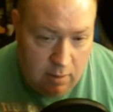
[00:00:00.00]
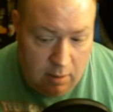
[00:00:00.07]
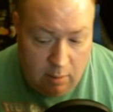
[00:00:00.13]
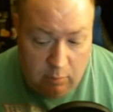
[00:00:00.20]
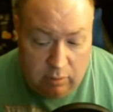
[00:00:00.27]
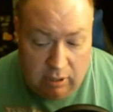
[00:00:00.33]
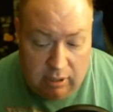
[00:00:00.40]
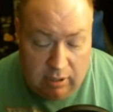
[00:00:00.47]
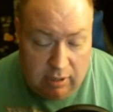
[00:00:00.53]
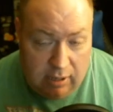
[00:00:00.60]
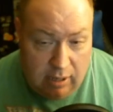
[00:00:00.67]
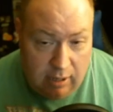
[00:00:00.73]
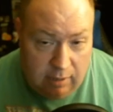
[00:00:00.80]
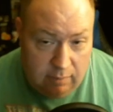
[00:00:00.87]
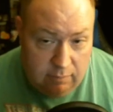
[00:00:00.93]
playing a
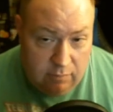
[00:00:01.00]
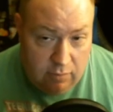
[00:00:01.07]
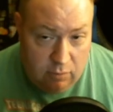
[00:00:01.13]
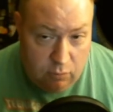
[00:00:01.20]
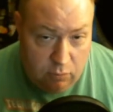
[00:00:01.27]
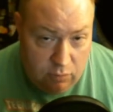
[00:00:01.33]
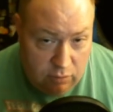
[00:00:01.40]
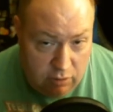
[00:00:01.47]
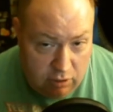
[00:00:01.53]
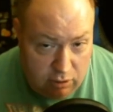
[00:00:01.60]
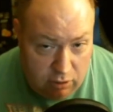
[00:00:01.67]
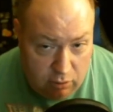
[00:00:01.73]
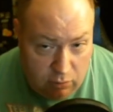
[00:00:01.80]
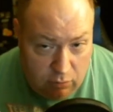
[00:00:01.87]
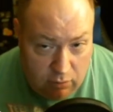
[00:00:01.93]
game with the
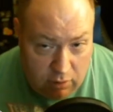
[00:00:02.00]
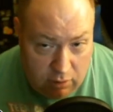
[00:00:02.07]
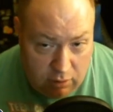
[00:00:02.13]
new